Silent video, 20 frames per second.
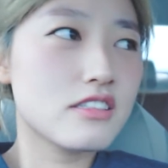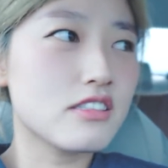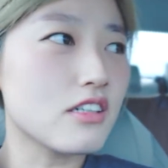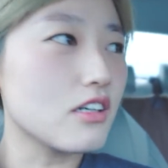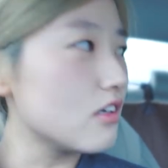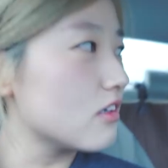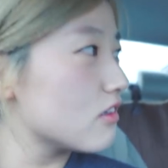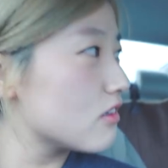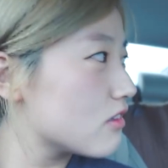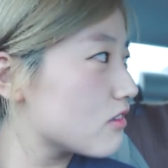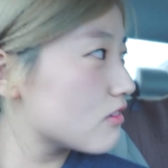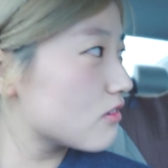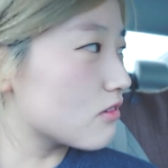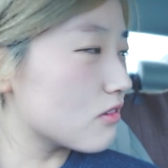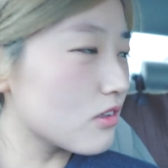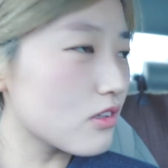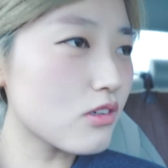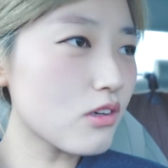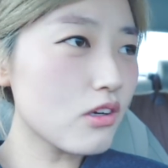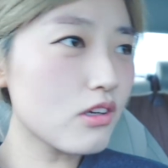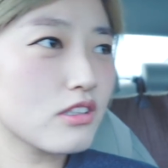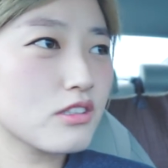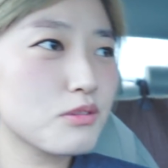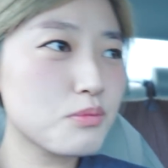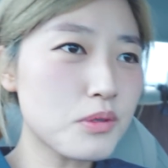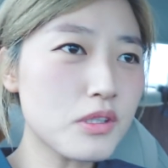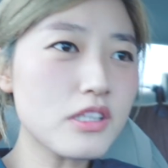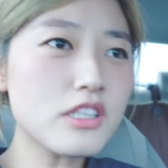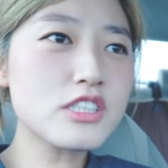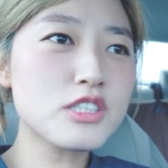so yeah, well, it's so
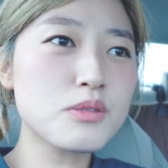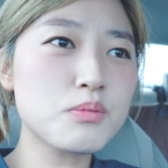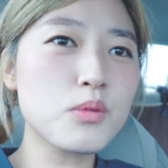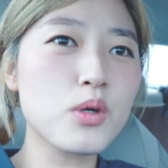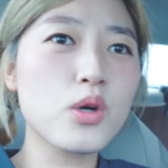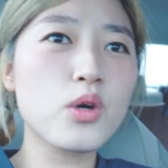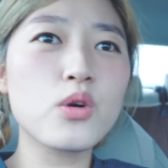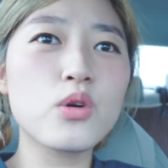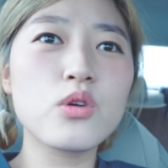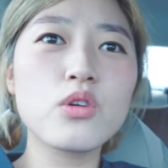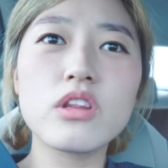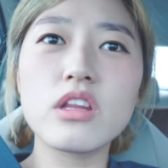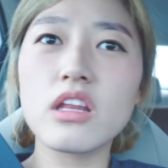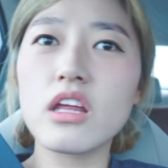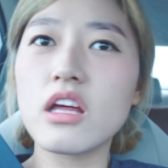pretty smooth.